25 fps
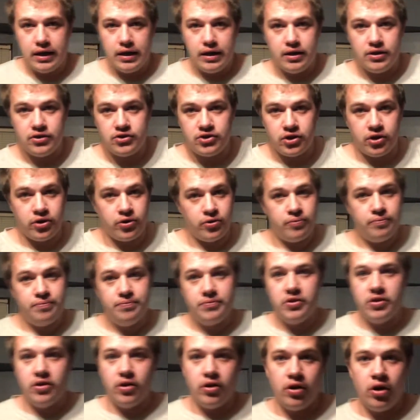So
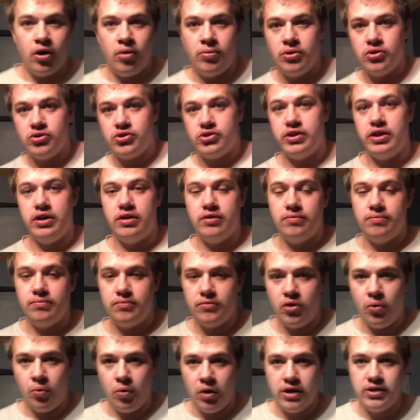almost
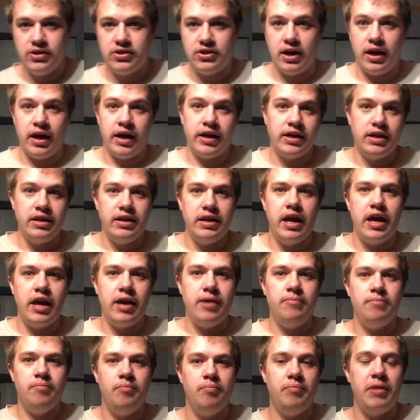the ones I can
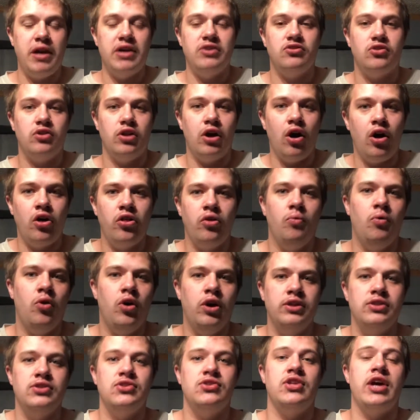name, basically all the
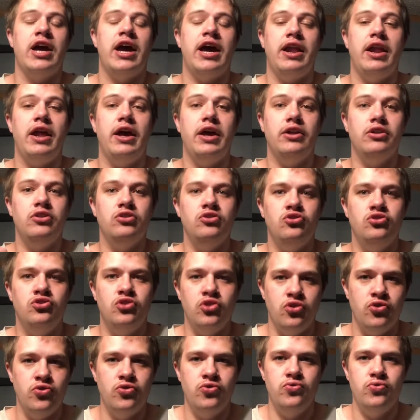ones that
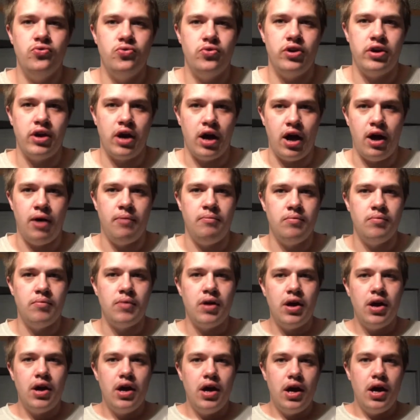do come
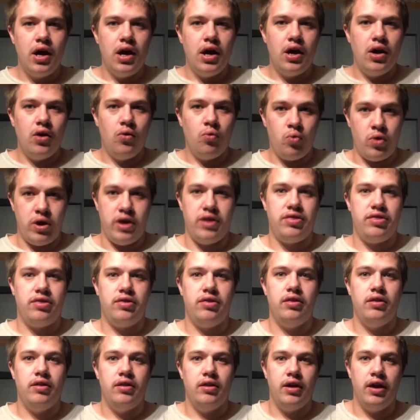with,
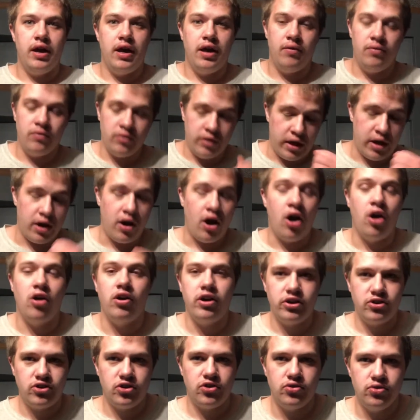that are
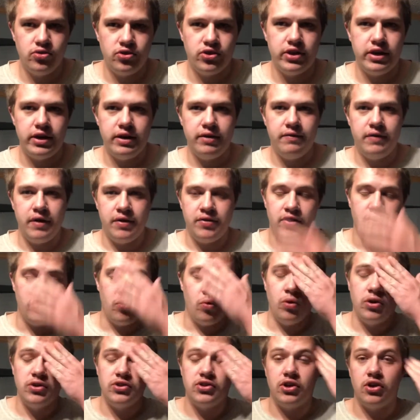exclusive, and then the
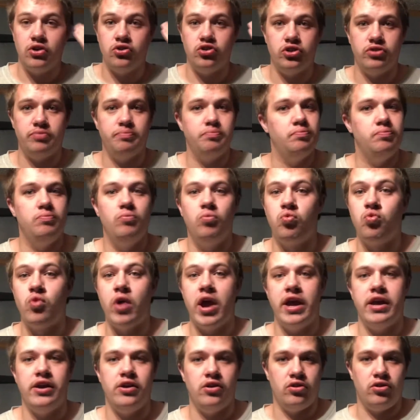ones that are just
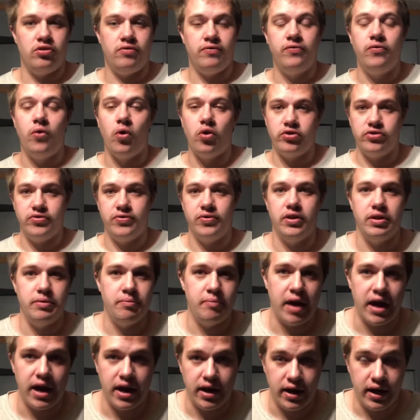regular, forcefully
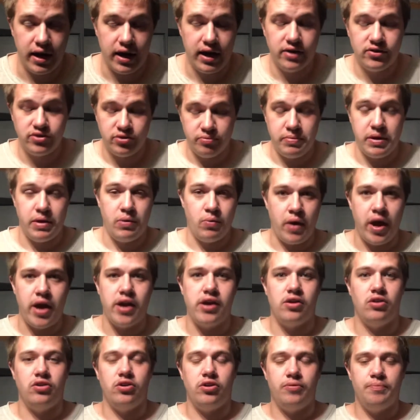made to be
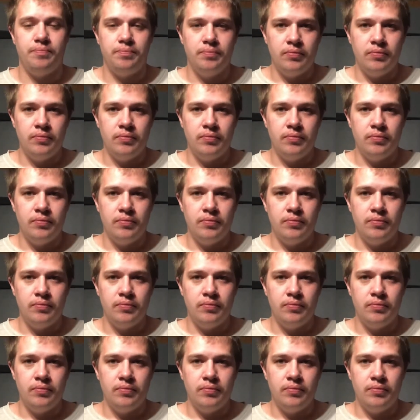regular.